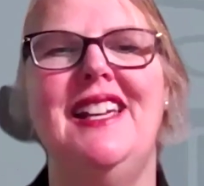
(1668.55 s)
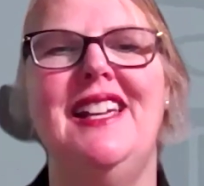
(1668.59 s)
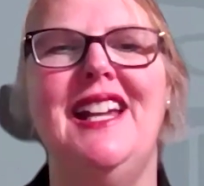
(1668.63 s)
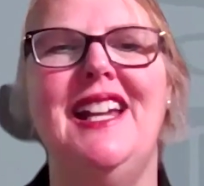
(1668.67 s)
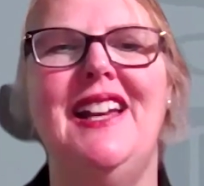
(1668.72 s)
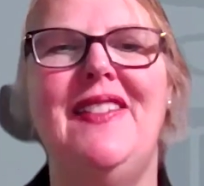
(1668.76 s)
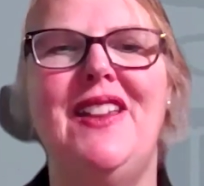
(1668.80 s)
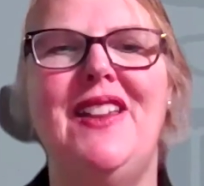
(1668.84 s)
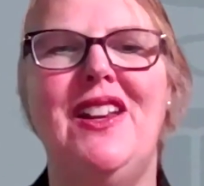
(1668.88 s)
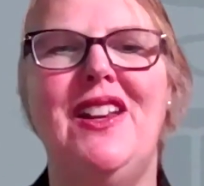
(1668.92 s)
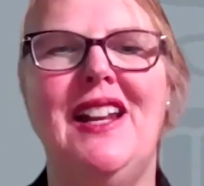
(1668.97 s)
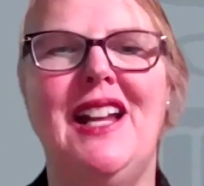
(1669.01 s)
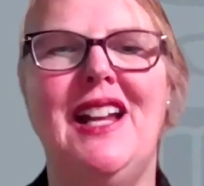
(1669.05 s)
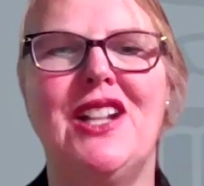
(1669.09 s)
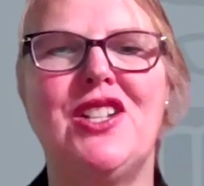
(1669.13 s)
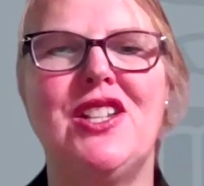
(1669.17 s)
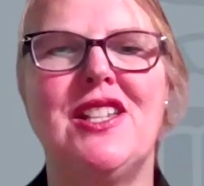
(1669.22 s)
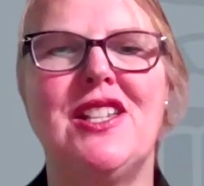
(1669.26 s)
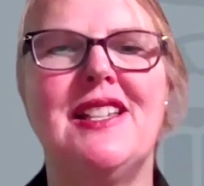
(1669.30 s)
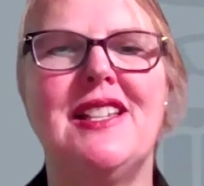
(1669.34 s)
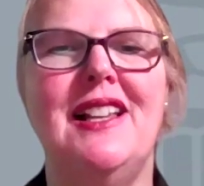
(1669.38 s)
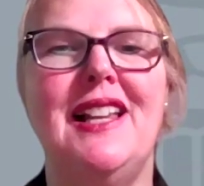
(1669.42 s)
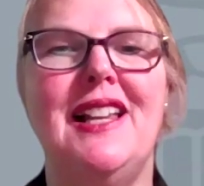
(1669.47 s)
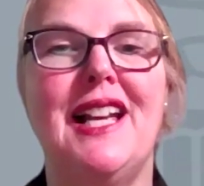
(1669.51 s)
and then you can actually
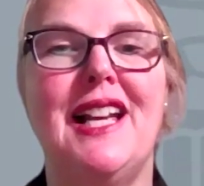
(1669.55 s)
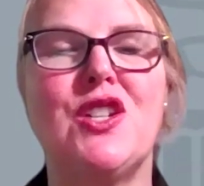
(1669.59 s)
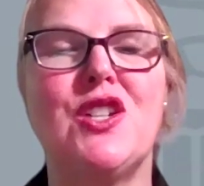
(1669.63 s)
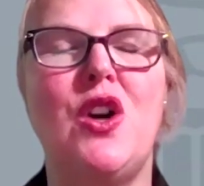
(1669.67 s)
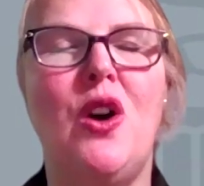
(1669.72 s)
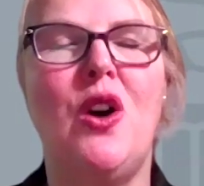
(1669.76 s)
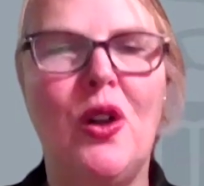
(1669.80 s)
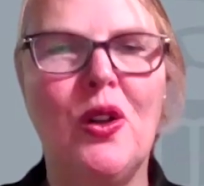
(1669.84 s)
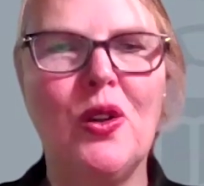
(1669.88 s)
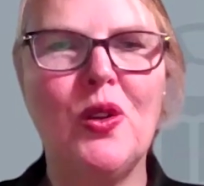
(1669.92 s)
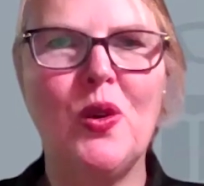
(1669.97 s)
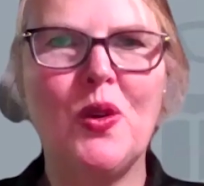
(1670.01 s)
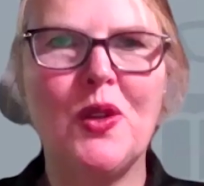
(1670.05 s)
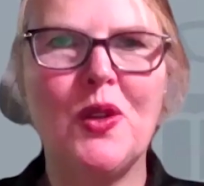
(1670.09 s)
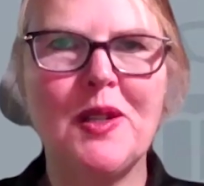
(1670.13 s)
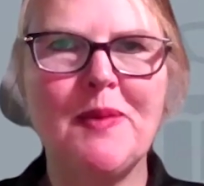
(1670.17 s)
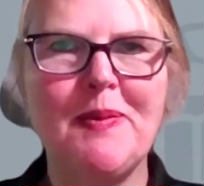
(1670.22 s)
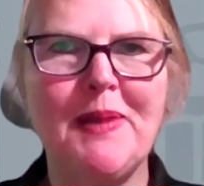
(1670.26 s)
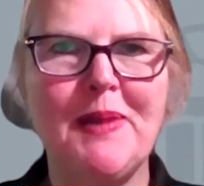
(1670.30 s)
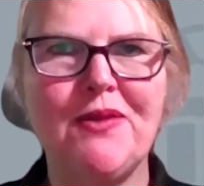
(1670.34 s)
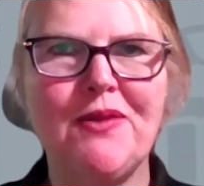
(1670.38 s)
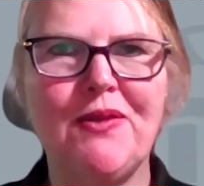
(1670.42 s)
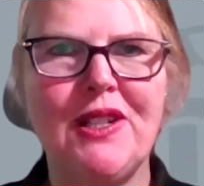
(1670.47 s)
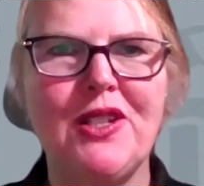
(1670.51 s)
select all
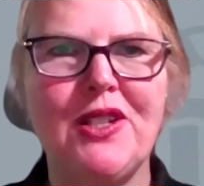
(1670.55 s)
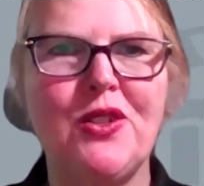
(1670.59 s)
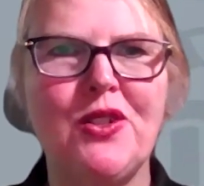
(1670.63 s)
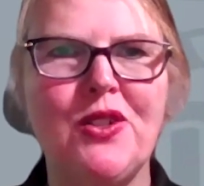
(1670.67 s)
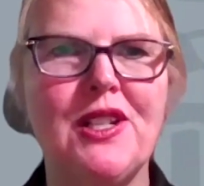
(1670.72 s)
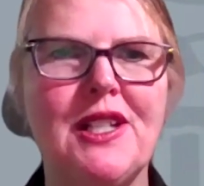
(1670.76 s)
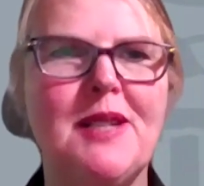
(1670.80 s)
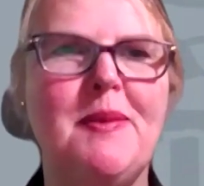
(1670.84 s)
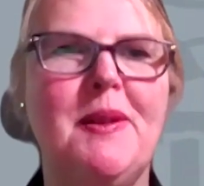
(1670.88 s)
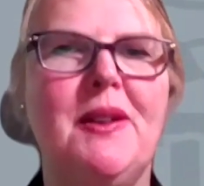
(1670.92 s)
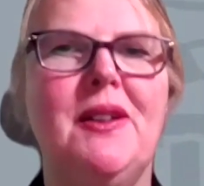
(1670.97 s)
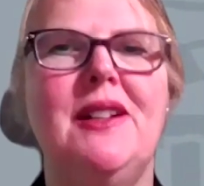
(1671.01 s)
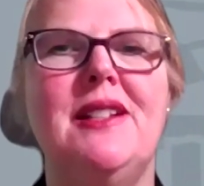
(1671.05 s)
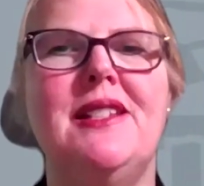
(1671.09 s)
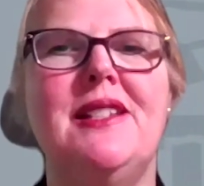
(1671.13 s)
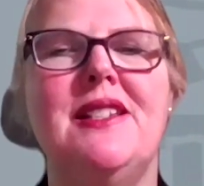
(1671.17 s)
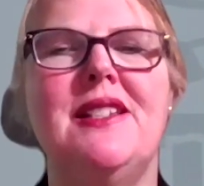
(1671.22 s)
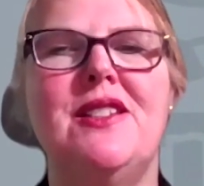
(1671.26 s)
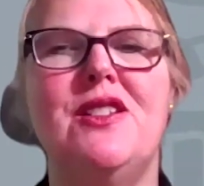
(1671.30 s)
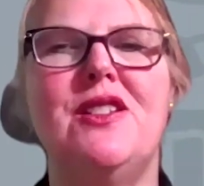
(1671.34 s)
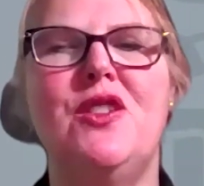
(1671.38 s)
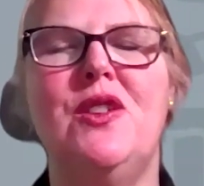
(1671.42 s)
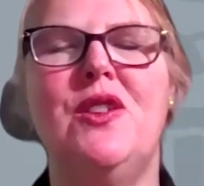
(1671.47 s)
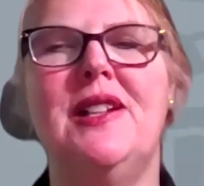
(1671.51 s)
course-based research
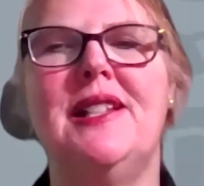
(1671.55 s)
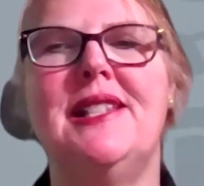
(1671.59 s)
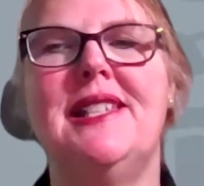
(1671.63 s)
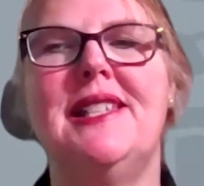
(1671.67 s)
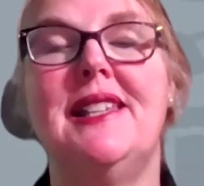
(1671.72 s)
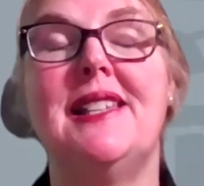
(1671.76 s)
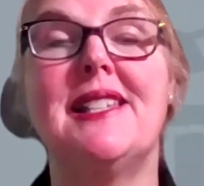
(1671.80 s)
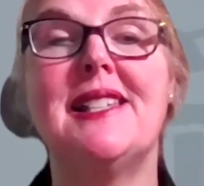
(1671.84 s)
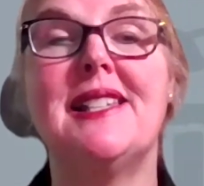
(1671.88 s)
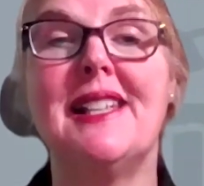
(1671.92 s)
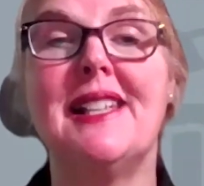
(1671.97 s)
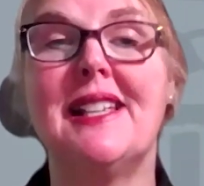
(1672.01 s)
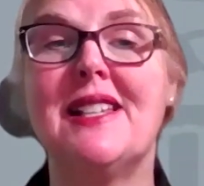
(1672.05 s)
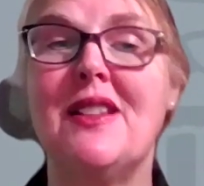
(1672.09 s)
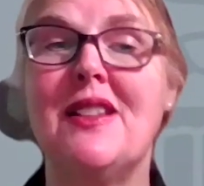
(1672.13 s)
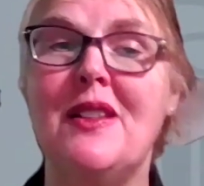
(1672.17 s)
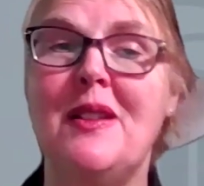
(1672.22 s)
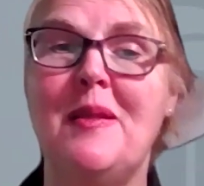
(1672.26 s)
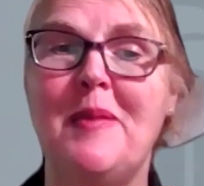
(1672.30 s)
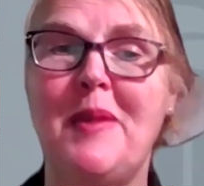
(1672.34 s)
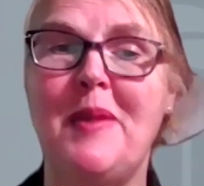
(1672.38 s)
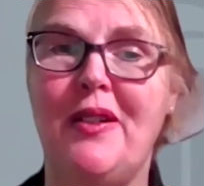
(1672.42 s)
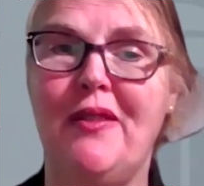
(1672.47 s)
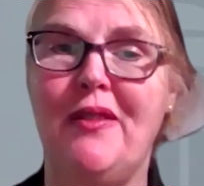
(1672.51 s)
experiences, and you can see the 6 of
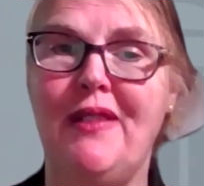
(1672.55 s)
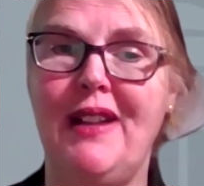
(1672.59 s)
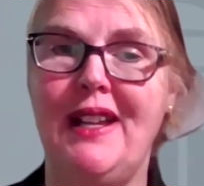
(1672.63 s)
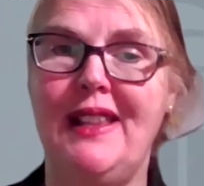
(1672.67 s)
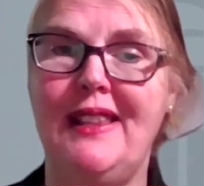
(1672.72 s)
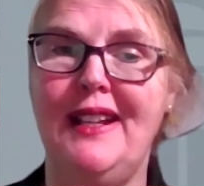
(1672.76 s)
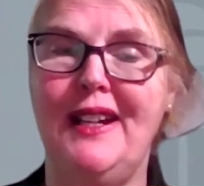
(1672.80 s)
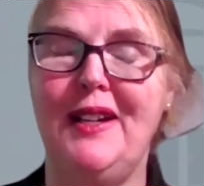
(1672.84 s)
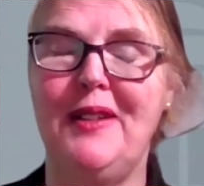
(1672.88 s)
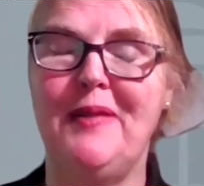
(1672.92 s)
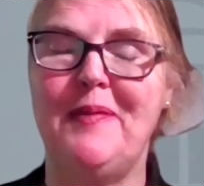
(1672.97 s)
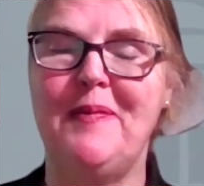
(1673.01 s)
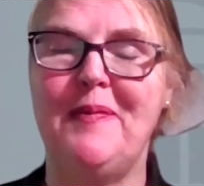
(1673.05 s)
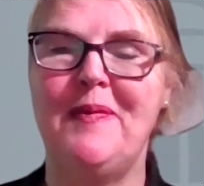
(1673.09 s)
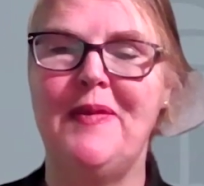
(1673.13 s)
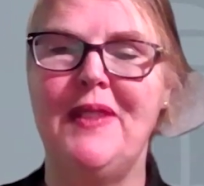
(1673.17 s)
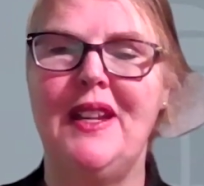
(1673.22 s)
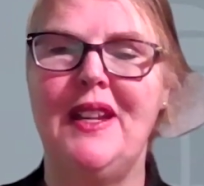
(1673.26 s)
them that are right there.